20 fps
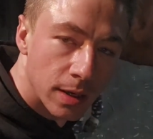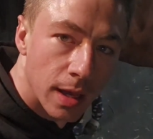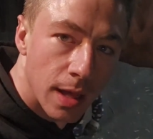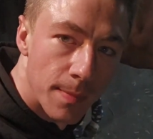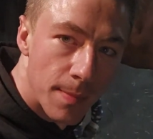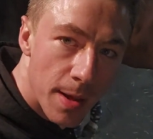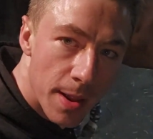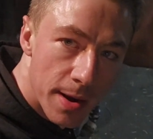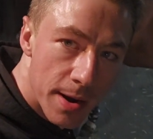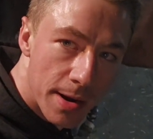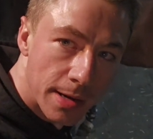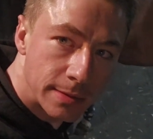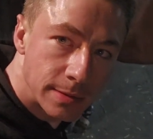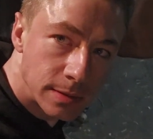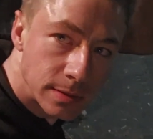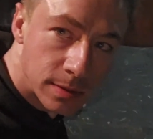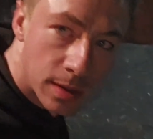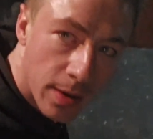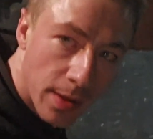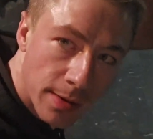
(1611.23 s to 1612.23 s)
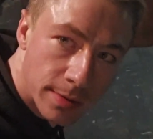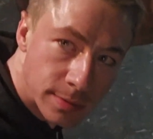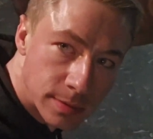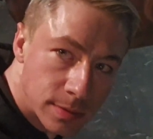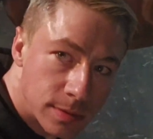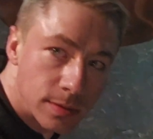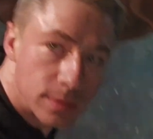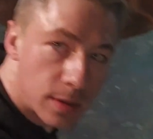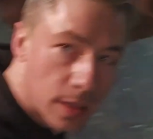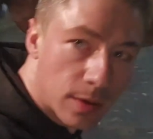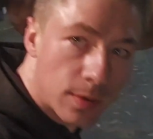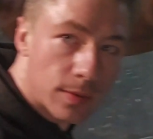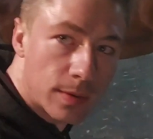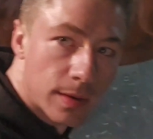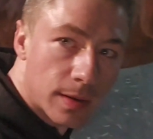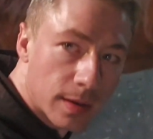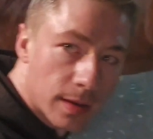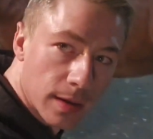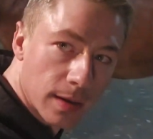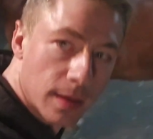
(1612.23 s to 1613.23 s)
Come on. No,
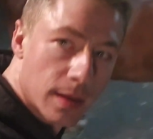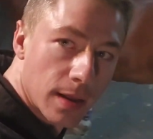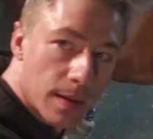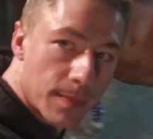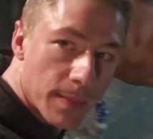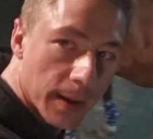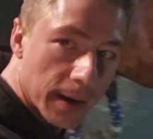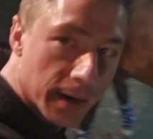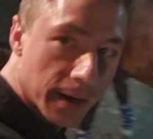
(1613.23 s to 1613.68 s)
come